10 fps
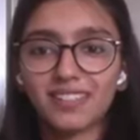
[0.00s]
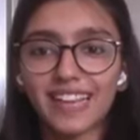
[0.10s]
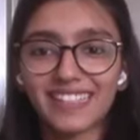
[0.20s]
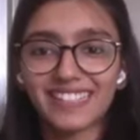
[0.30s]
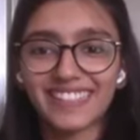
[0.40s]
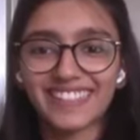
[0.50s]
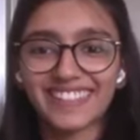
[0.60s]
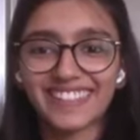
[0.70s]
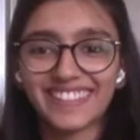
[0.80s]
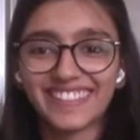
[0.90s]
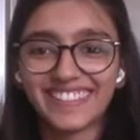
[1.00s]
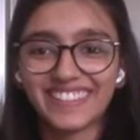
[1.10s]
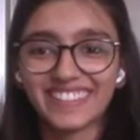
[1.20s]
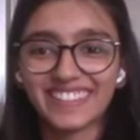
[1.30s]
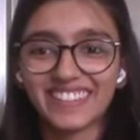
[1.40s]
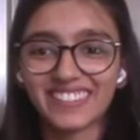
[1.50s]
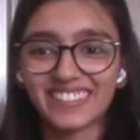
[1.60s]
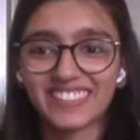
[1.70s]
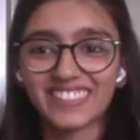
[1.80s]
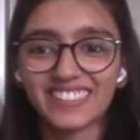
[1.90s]
Thanks, Hetal. Up
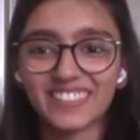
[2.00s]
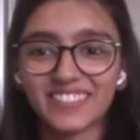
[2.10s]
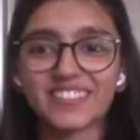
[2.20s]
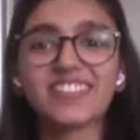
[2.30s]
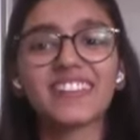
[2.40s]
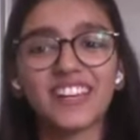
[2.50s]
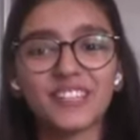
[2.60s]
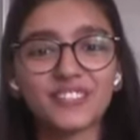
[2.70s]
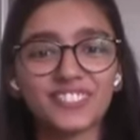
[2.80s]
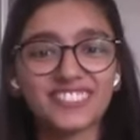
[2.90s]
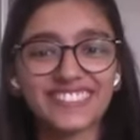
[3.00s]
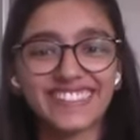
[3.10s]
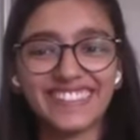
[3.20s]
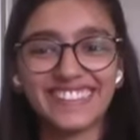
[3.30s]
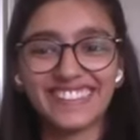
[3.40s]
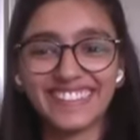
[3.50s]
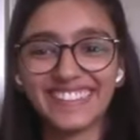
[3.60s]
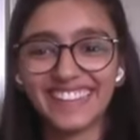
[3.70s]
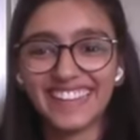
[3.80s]
to Jigna. Thank you, Jigna.